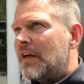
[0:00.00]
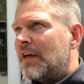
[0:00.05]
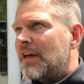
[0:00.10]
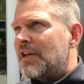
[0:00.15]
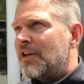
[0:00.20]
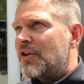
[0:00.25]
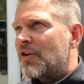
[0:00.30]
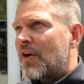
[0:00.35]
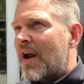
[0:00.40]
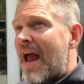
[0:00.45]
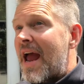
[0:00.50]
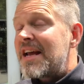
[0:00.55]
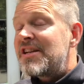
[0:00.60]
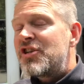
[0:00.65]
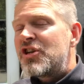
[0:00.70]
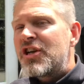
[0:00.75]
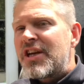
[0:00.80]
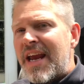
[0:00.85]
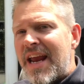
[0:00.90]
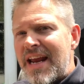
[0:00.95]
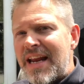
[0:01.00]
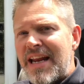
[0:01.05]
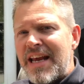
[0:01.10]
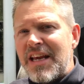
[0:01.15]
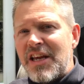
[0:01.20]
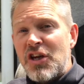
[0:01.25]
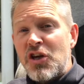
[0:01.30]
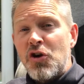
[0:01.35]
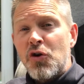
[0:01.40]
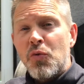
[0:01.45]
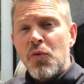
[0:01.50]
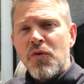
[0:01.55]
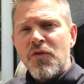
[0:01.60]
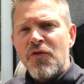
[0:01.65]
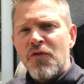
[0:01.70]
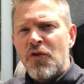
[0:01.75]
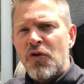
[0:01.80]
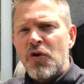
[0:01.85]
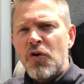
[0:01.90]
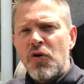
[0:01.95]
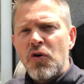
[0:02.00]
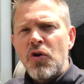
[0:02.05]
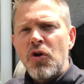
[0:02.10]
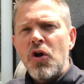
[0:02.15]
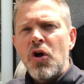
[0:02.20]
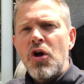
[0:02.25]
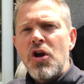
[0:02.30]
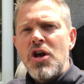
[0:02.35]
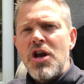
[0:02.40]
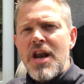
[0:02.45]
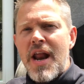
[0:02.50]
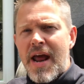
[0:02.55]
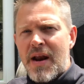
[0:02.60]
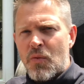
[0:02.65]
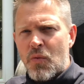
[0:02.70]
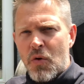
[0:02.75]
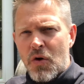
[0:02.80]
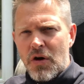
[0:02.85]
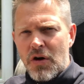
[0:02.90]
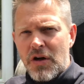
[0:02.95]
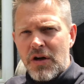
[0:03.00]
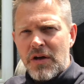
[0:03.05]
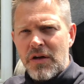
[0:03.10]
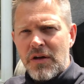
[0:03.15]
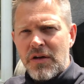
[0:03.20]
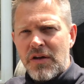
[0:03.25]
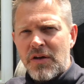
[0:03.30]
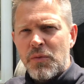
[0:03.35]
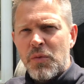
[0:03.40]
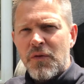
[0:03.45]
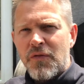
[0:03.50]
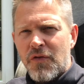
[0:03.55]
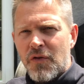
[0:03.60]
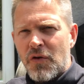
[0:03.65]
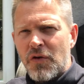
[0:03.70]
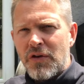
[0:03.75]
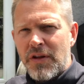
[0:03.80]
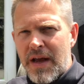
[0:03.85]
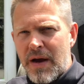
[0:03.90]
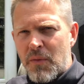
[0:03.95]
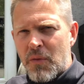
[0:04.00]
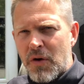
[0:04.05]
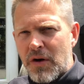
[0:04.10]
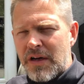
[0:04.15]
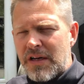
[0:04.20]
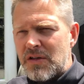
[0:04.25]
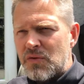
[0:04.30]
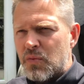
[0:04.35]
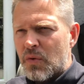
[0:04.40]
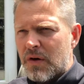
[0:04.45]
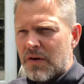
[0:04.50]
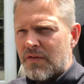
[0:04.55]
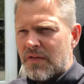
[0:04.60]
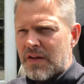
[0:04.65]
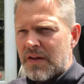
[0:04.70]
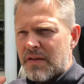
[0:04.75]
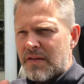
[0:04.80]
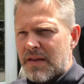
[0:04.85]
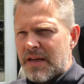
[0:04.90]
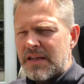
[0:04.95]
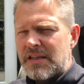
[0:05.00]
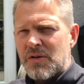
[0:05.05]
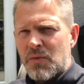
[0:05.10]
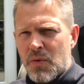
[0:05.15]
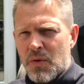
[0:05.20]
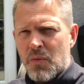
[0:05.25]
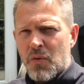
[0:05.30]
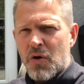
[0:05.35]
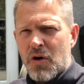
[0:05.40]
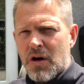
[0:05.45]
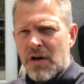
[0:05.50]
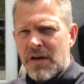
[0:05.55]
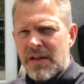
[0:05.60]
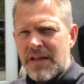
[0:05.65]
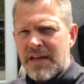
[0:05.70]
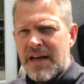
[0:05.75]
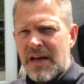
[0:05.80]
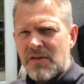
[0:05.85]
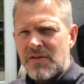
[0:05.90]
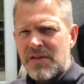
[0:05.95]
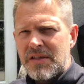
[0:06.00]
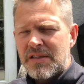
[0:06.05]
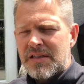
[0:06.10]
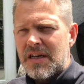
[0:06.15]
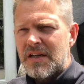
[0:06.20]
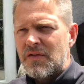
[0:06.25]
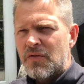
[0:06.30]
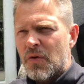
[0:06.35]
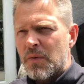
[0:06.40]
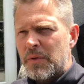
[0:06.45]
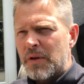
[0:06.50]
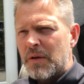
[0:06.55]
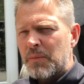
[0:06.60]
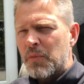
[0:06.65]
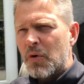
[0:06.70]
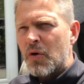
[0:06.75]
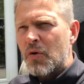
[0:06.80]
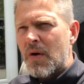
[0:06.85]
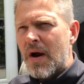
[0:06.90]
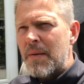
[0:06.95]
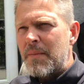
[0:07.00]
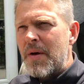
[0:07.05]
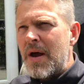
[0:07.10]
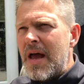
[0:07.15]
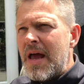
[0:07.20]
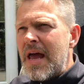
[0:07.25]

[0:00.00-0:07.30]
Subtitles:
you're educating your referral network. Your referral network is one of the things that we work on in the Accountant Success Formula program.